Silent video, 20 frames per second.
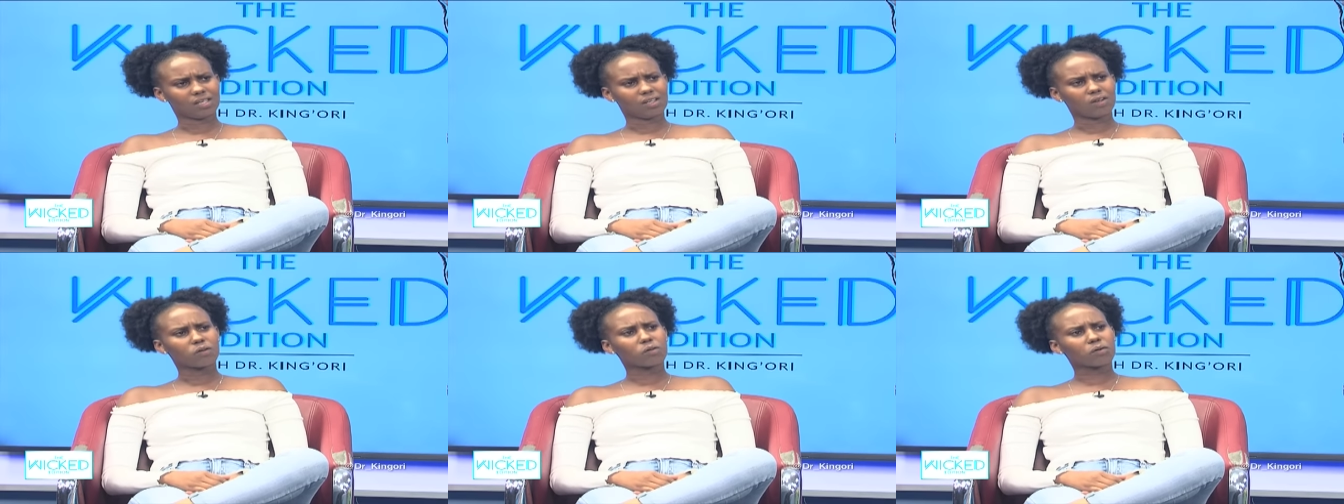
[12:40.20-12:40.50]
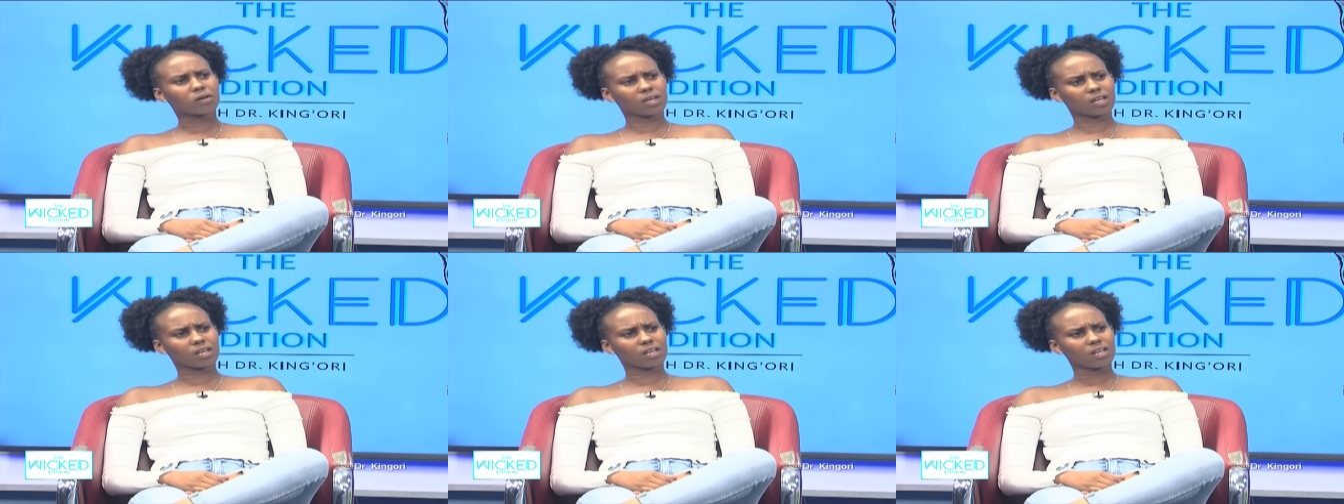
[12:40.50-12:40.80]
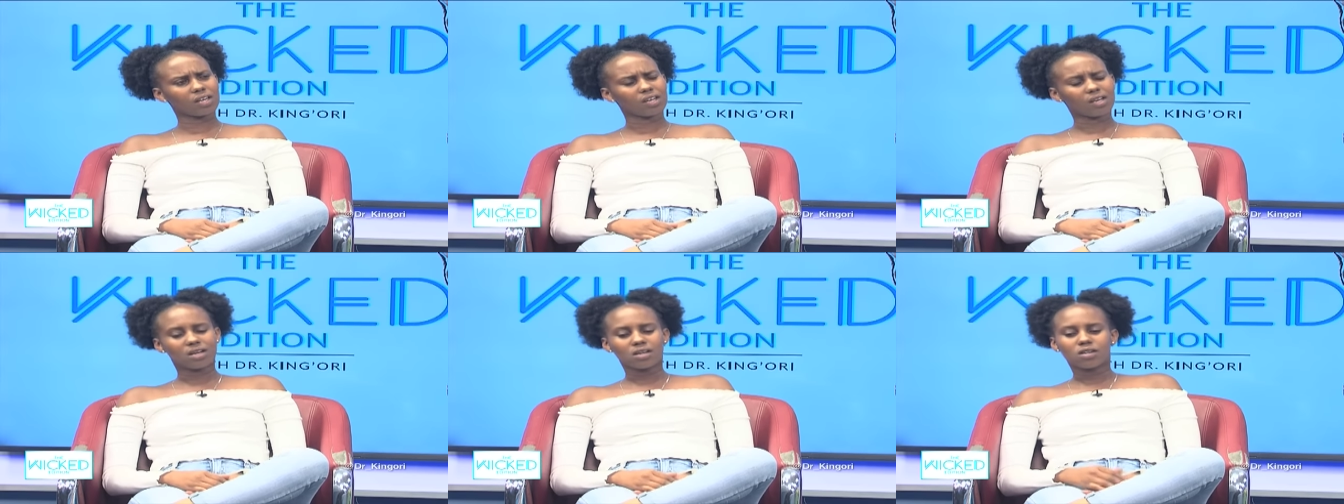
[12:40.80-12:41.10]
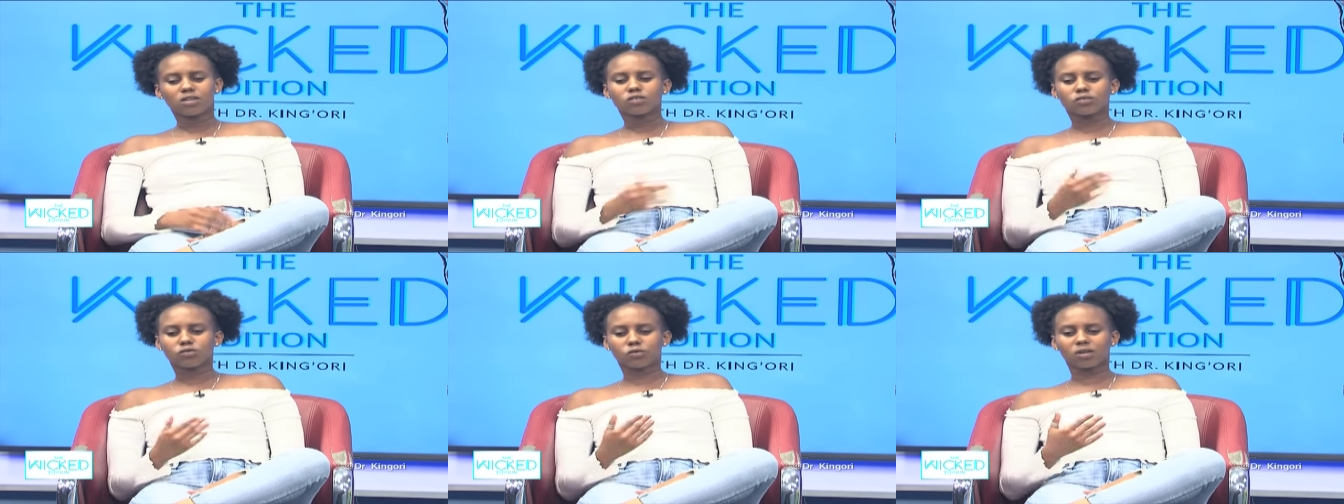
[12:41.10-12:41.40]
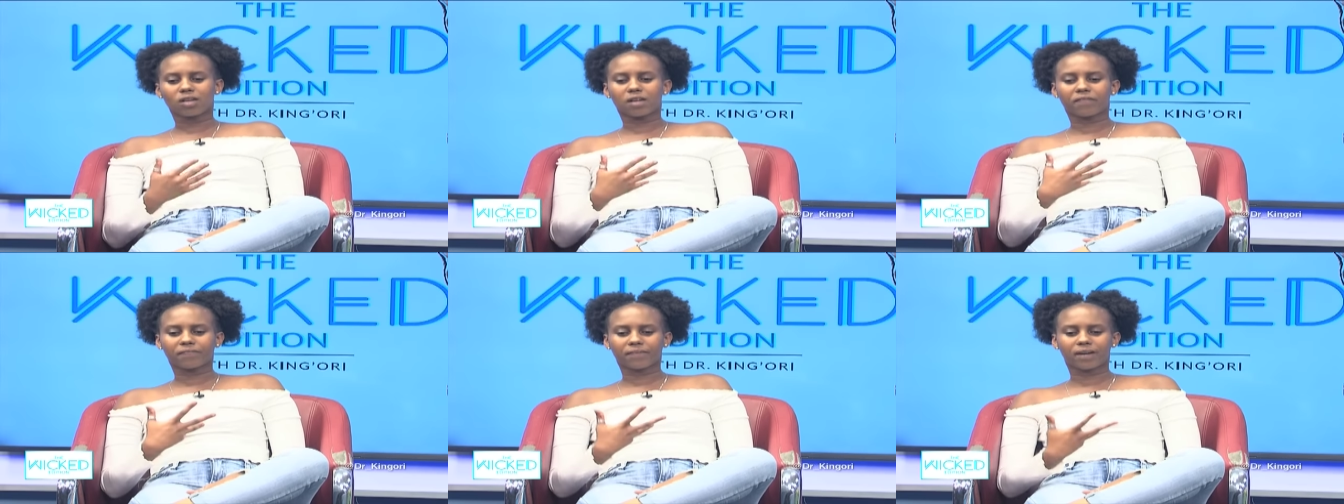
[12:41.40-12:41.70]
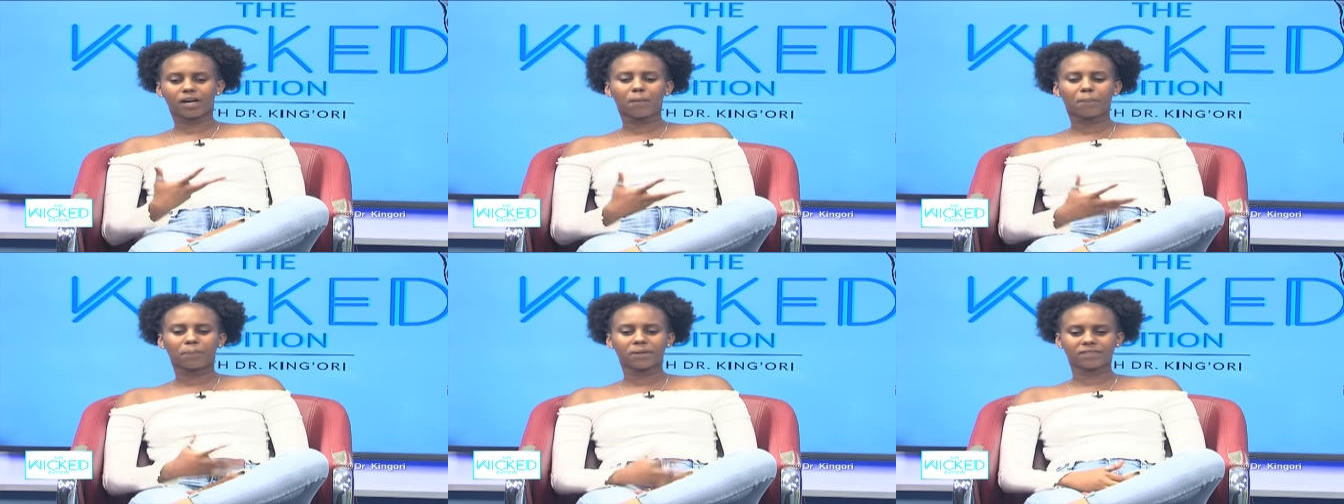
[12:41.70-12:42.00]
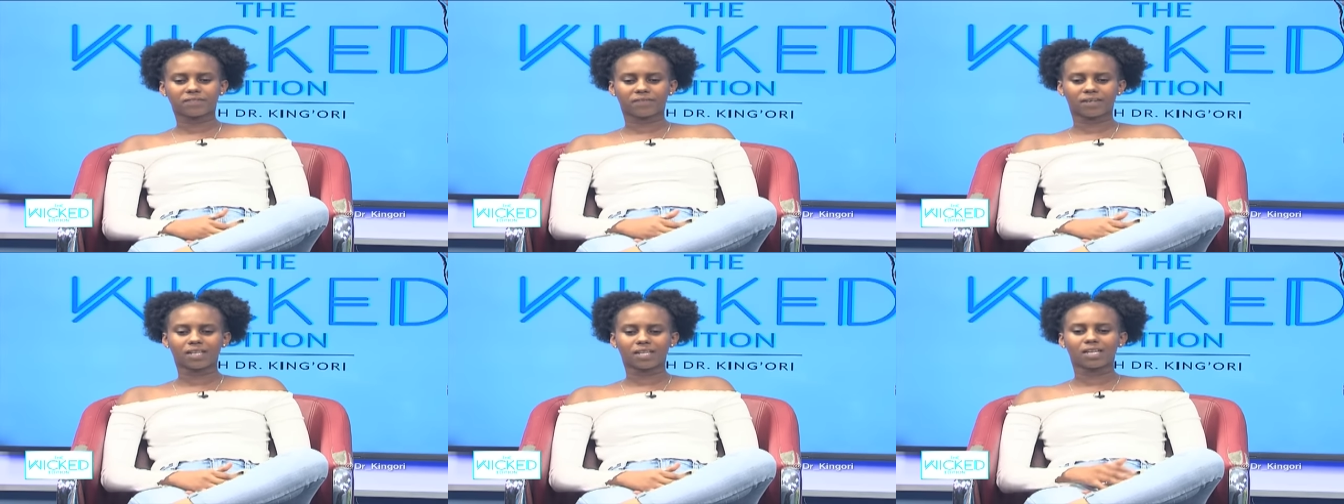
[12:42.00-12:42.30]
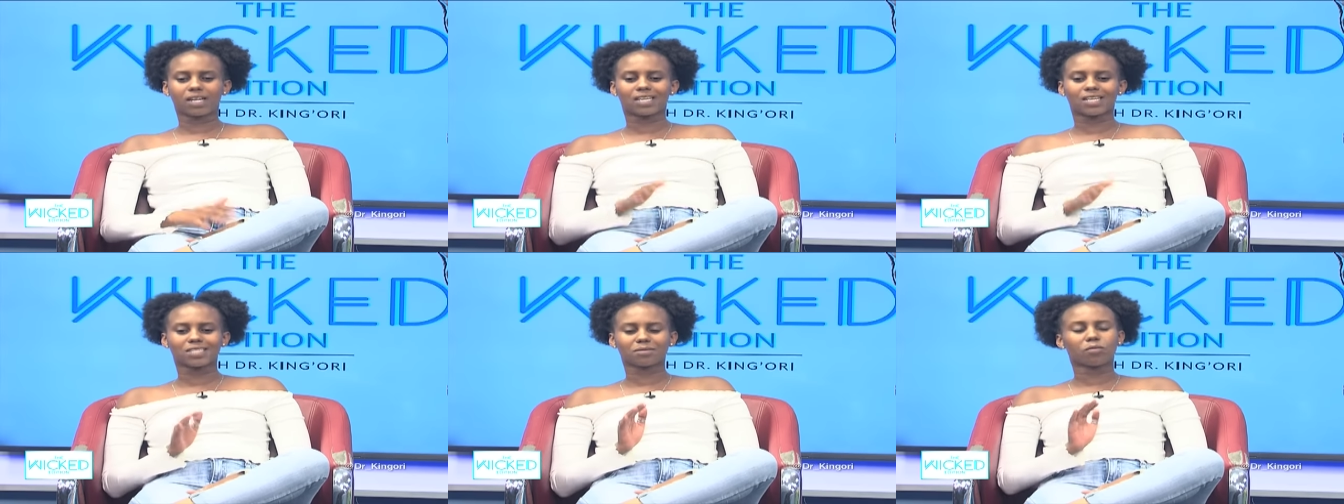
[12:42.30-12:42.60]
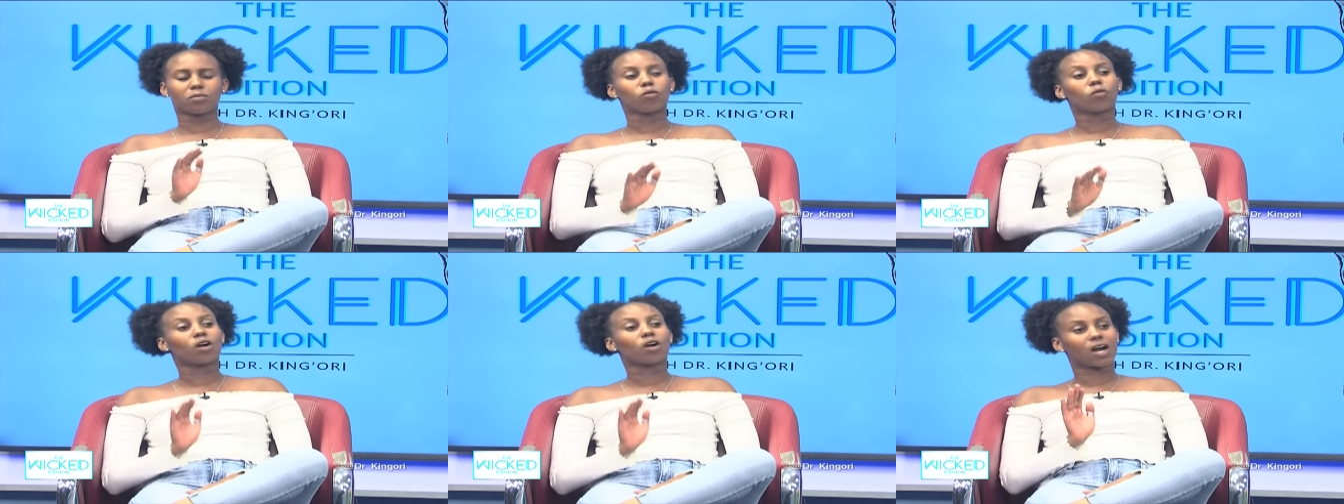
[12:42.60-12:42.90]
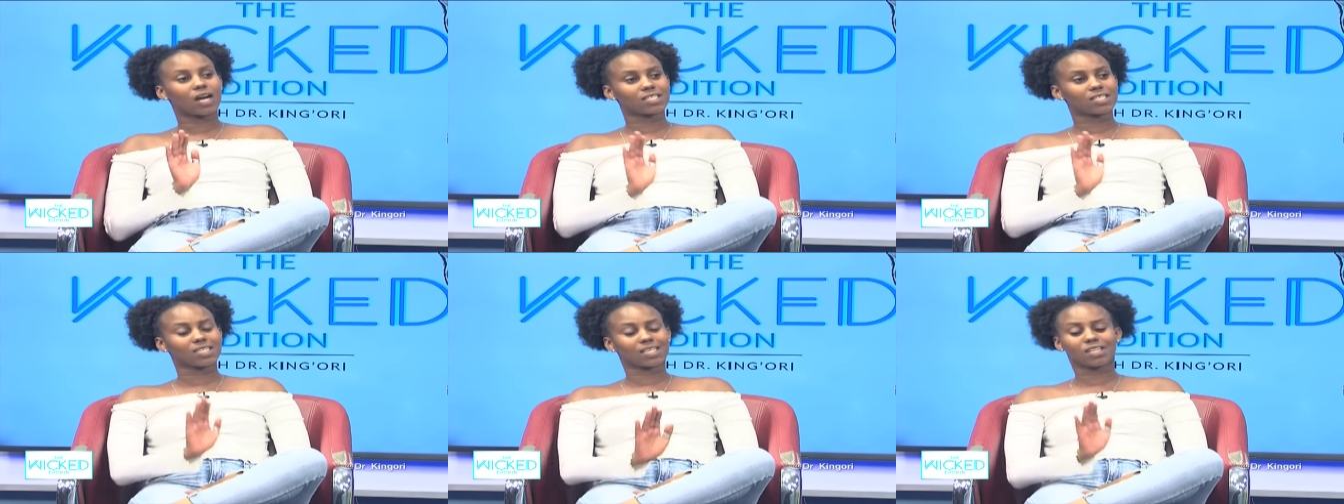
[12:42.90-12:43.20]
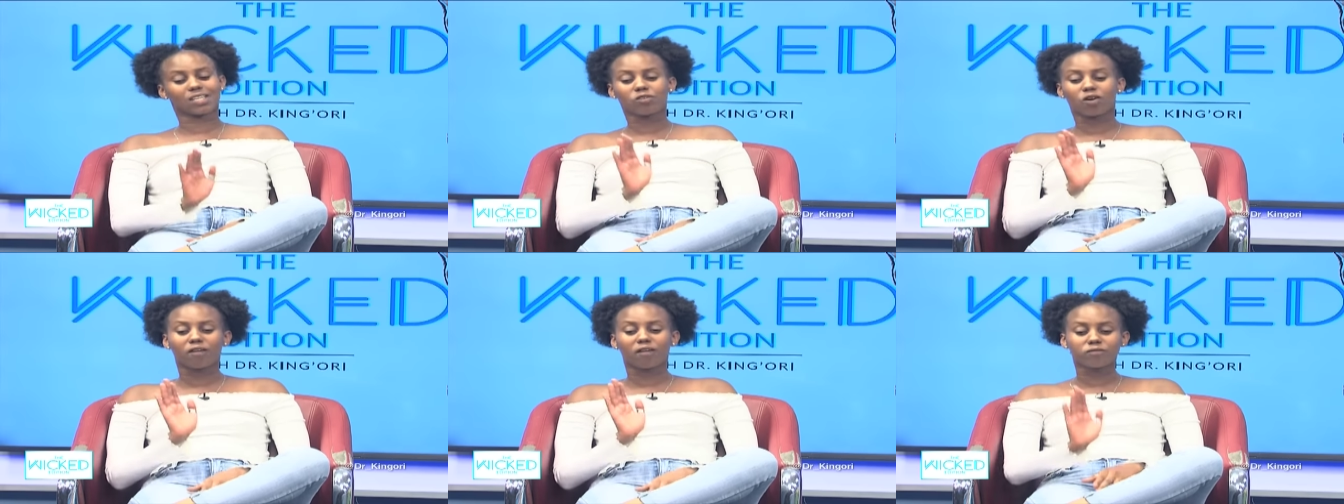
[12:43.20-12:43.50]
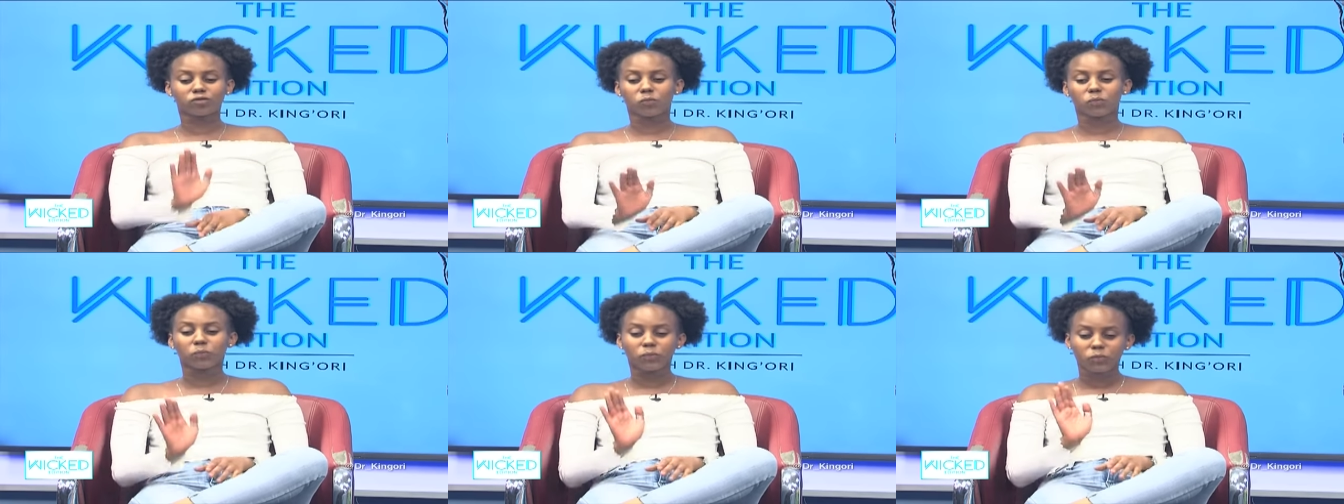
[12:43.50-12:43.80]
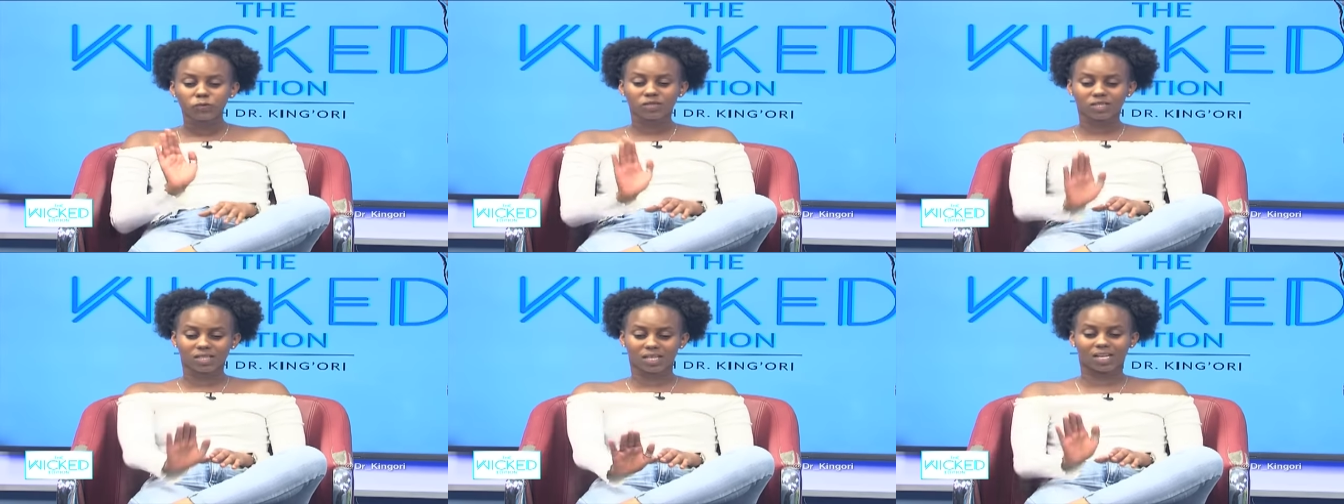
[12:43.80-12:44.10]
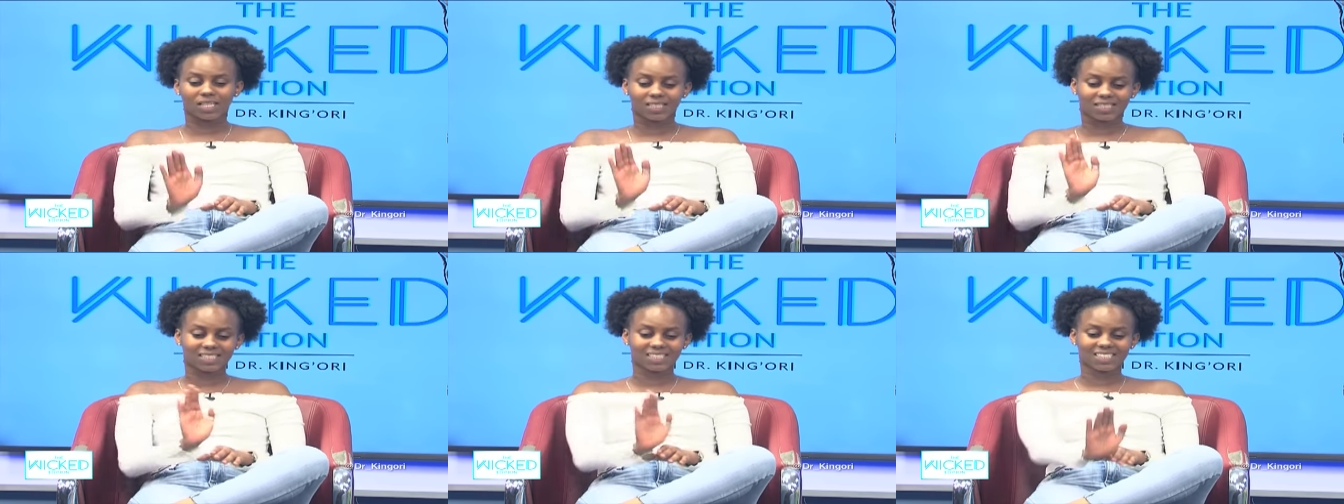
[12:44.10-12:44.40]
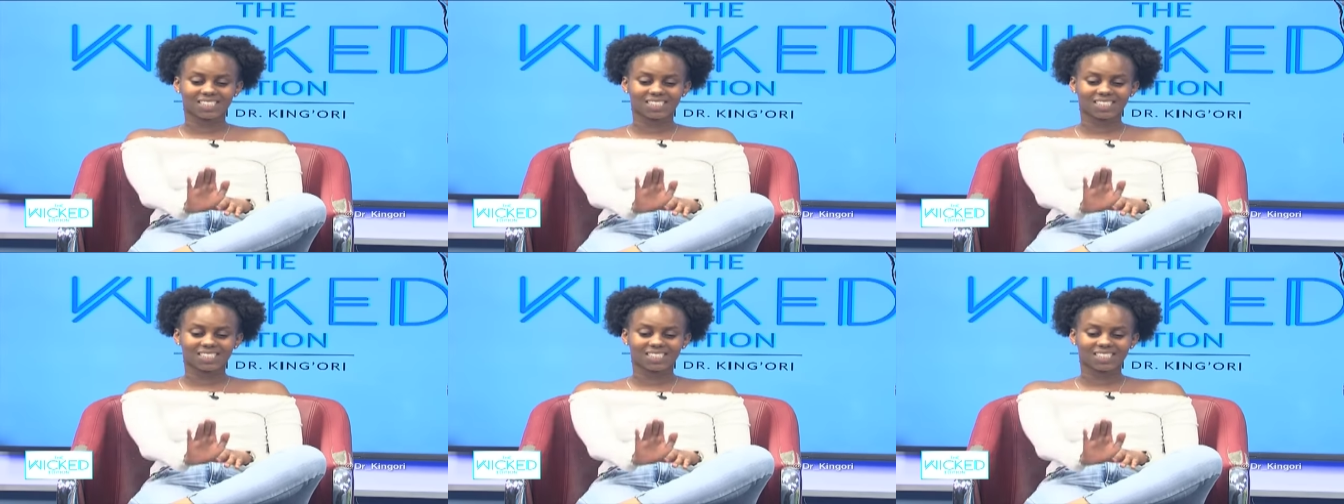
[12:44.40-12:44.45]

Okay? So in a finger place funny, lazima ukaze. You have to put that,